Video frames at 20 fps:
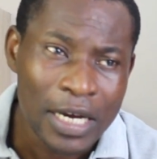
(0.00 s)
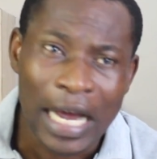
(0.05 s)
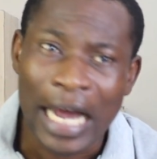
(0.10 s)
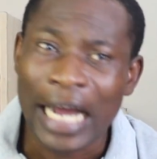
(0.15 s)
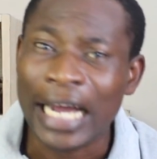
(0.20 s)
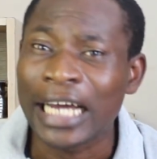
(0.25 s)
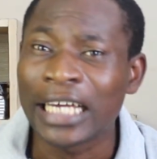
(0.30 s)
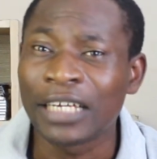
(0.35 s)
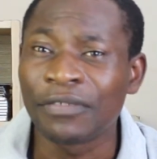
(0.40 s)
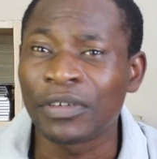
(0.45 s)

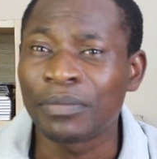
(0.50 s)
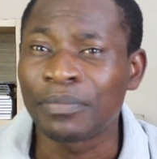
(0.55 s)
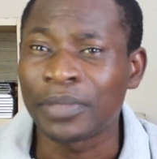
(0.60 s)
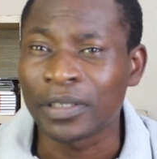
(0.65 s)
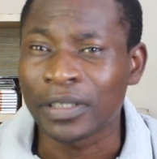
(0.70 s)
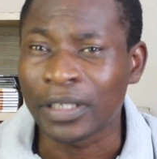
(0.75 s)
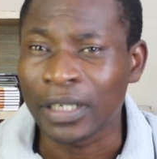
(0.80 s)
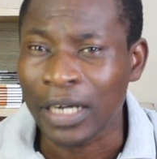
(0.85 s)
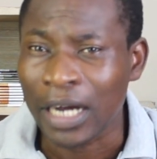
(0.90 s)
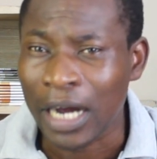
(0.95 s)
I can even
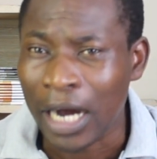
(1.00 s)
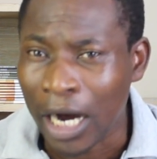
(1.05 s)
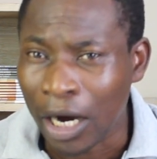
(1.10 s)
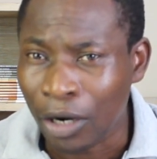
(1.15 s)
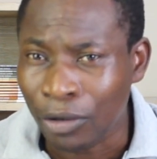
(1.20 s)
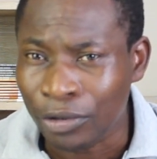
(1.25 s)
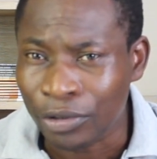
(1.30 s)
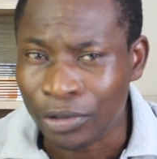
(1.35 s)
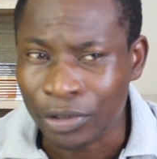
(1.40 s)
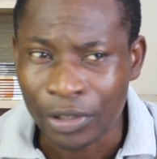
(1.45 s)
build a
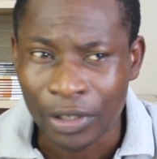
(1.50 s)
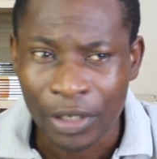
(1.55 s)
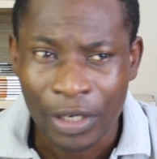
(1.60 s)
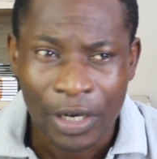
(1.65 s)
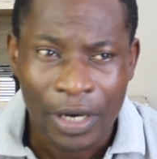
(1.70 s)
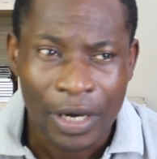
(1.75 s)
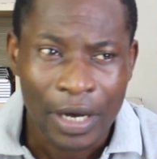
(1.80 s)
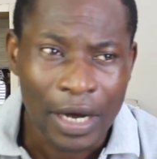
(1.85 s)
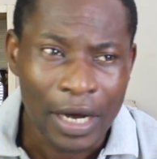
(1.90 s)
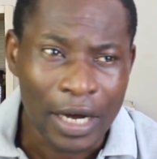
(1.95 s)
house,
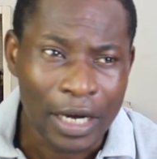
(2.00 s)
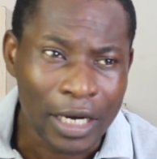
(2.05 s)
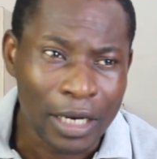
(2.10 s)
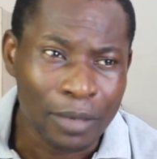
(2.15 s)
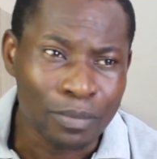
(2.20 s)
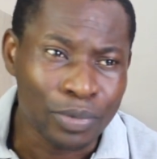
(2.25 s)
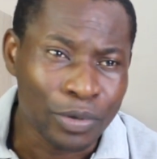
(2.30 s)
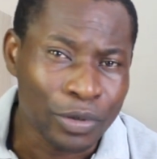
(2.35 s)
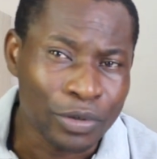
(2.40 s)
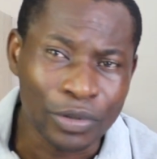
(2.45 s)
I
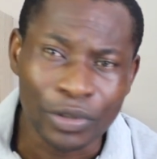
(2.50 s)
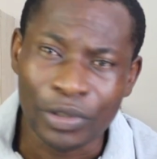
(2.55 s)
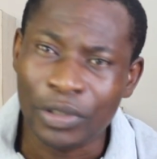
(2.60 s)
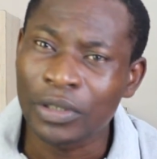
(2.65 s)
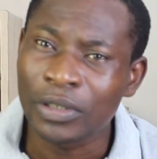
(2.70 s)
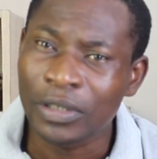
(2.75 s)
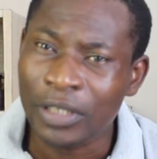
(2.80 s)
can produce.